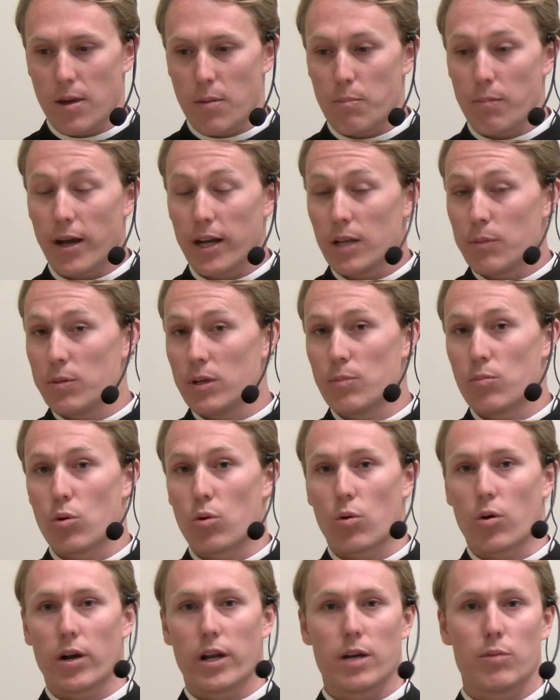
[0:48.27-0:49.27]
Many people
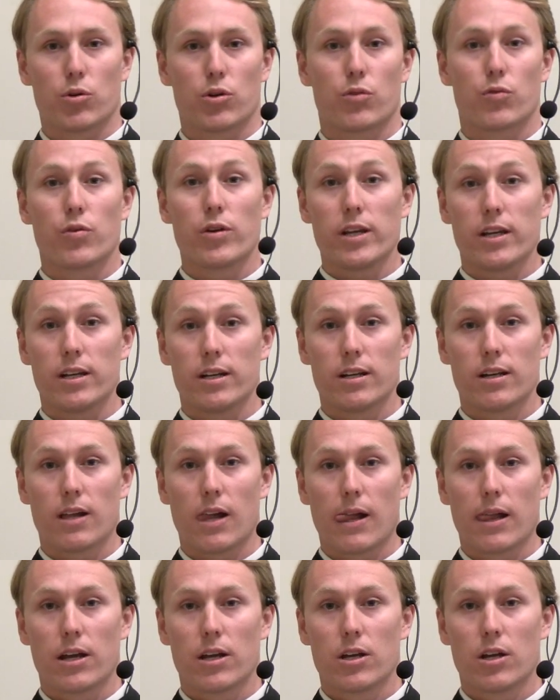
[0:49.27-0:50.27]
were unable to read,
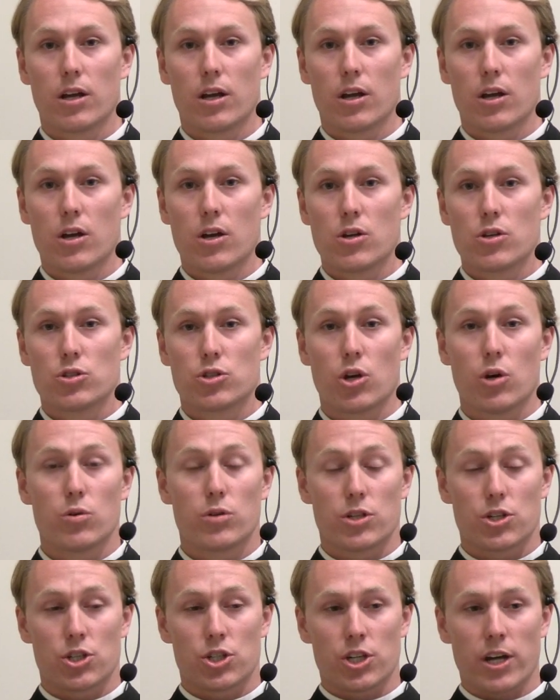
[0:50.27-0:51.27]
so
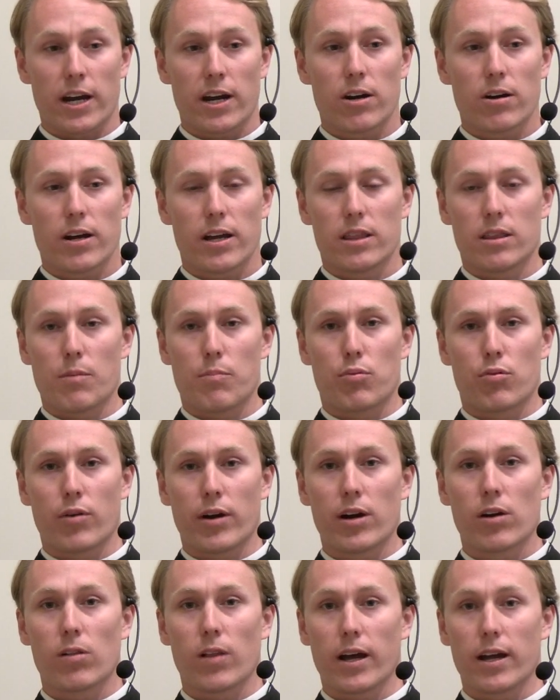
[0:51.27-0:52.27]
to share in the
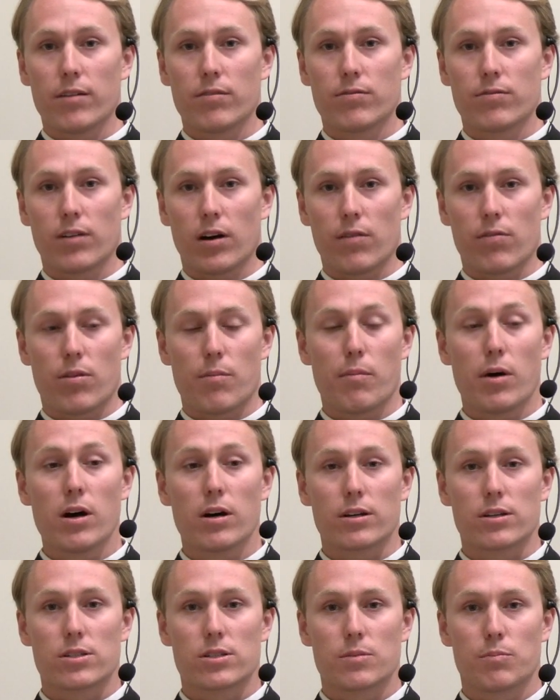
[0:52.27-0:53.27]
prayer life of the
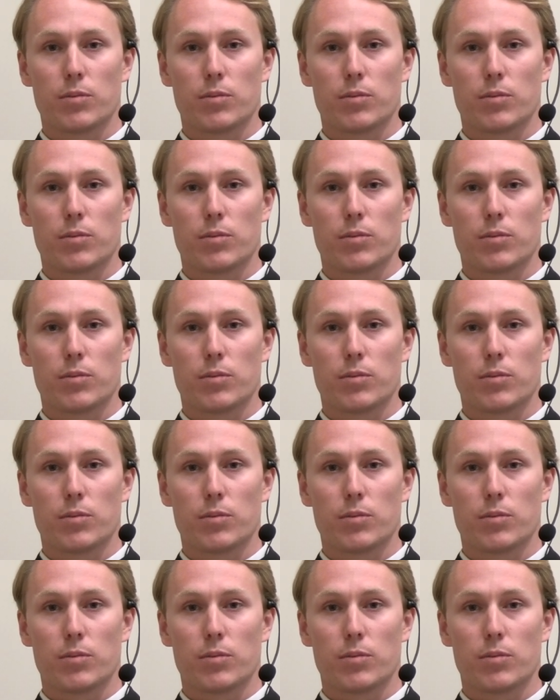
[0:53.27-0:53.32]
monks,